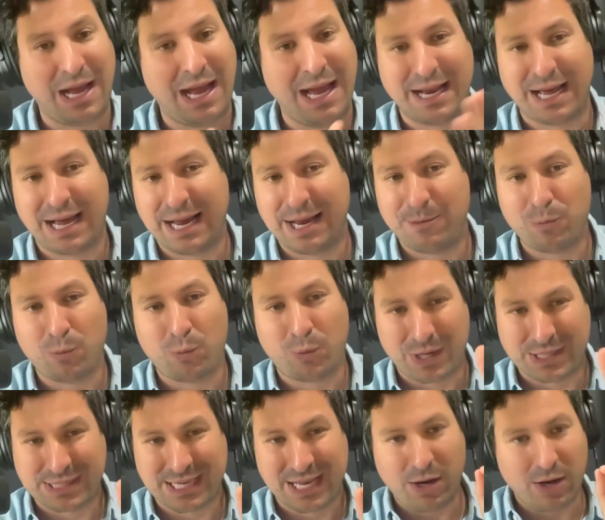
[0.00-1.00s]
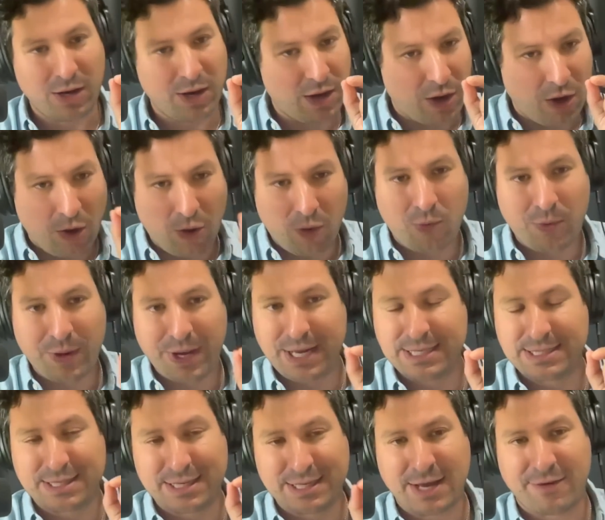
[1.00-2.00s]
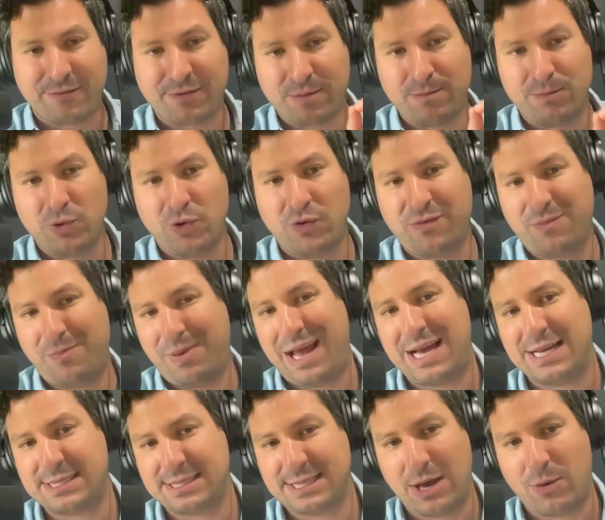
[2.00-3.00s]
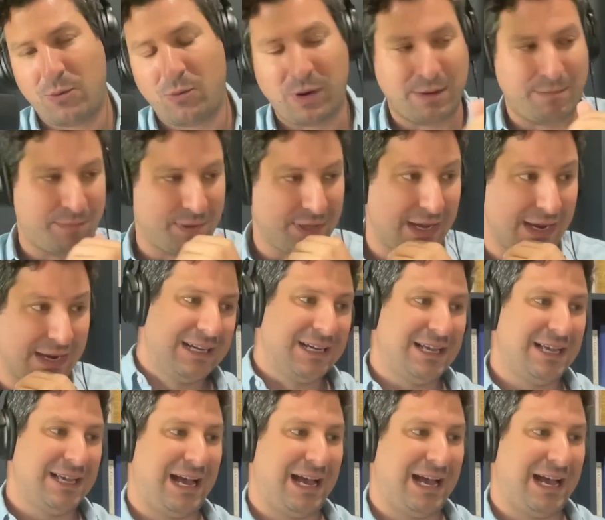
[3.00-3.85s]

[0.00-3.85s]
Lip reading: and I was always never moved past that one block."